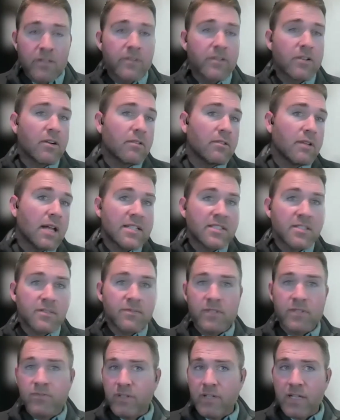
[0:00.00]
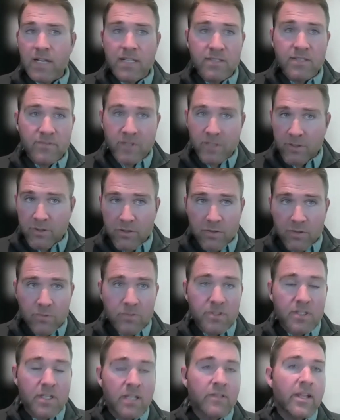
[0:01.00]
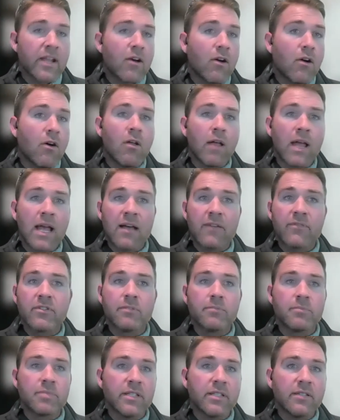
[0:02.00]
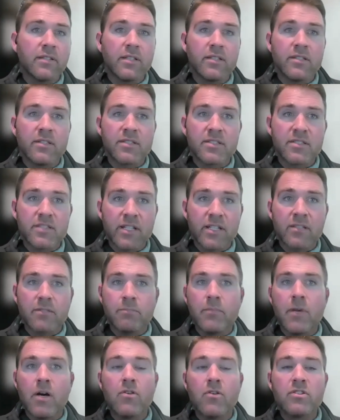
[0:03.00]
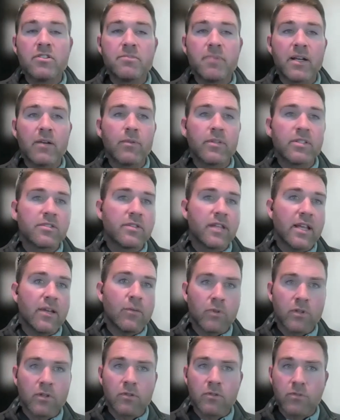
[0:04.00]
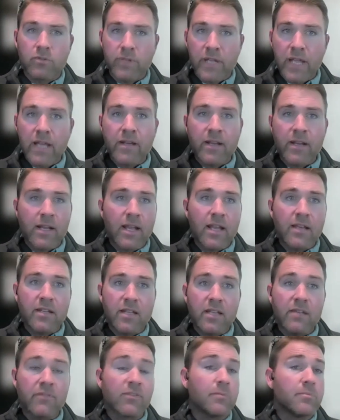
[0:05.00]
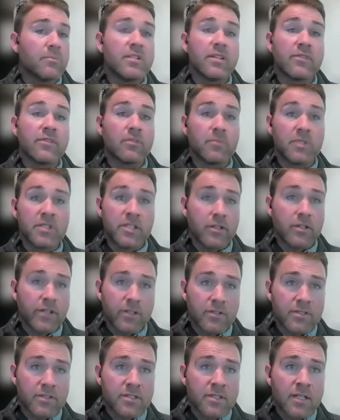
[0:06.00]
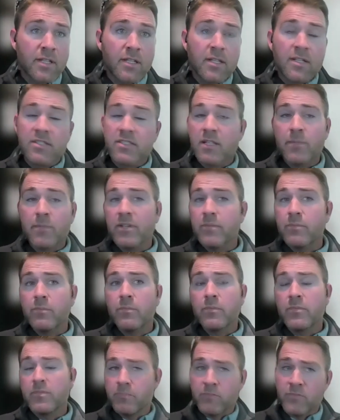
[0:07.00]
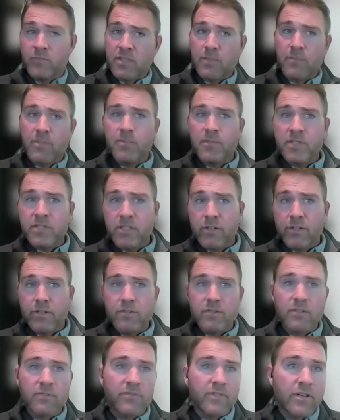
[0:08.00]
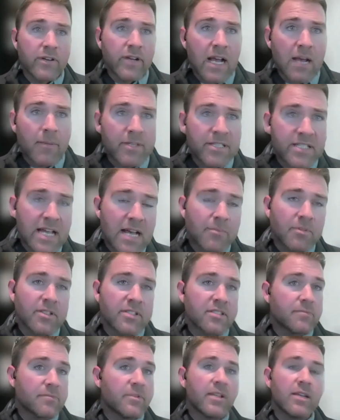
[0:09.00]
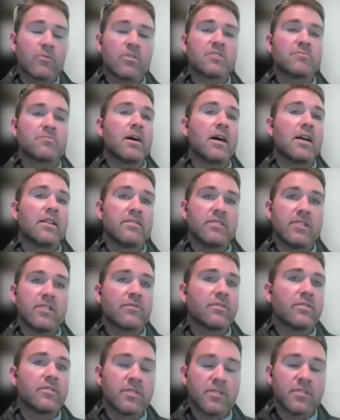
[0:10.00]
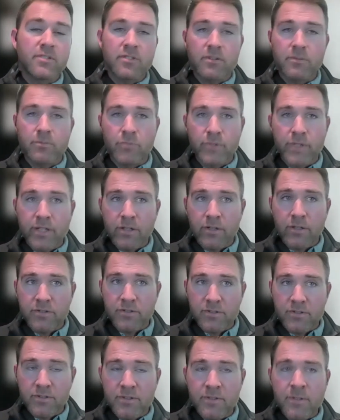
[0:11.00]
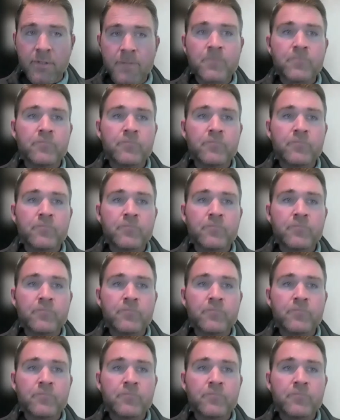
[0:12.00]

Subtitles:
There are lots of different kinds of tissues, and they all have completely distinct modes by which they will create NAD from different materials. Some of the materials are very high metabolism, and they respond different to certain precursors.